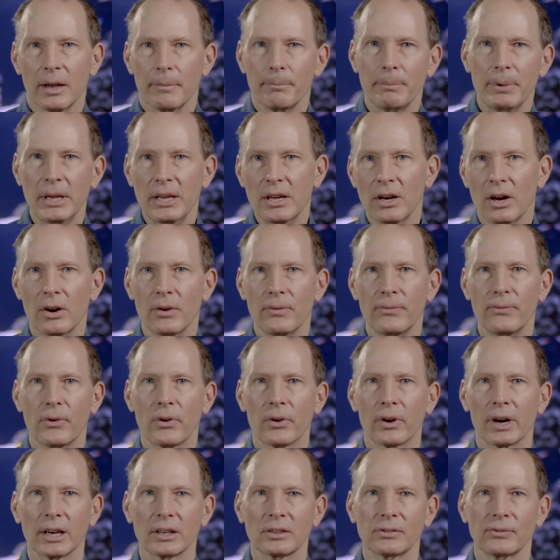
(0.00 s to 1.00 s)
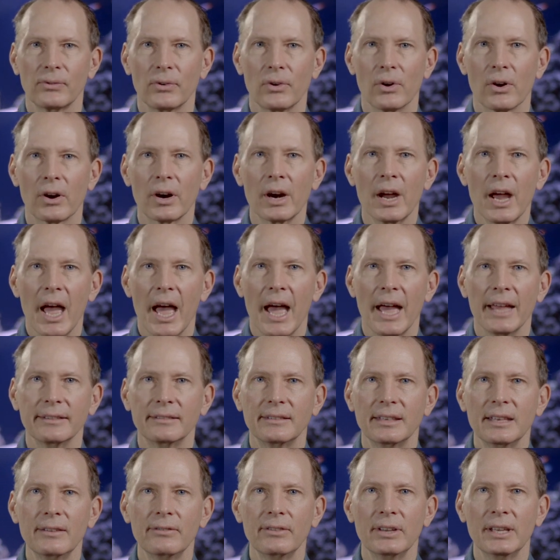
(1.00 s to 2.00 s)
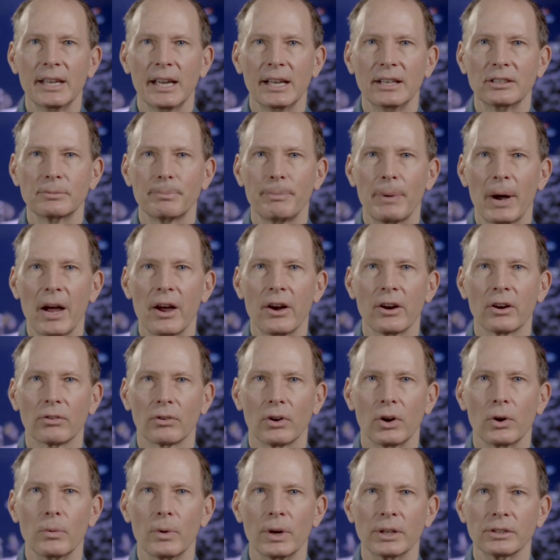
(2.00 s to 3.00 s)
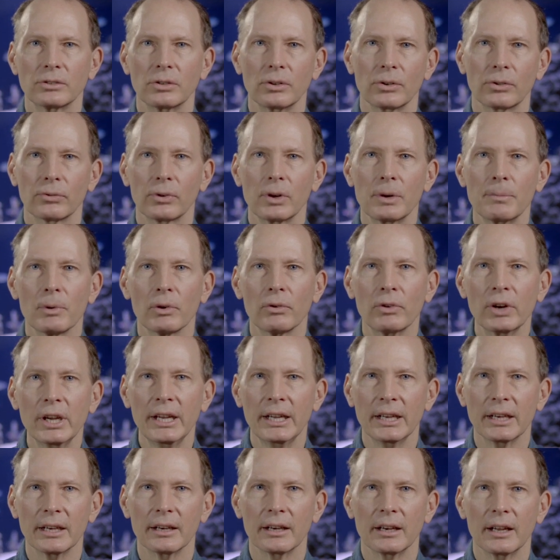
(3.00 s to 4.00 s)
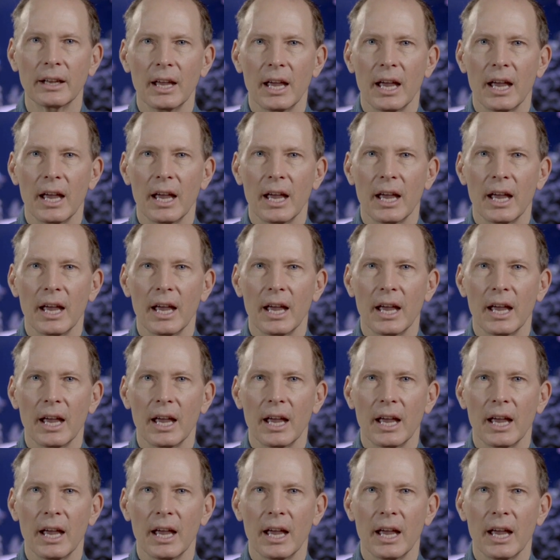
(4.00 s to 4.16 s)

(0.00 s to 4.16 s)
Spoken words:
PO4x4, and Dvh Bio Grow 123 Marine.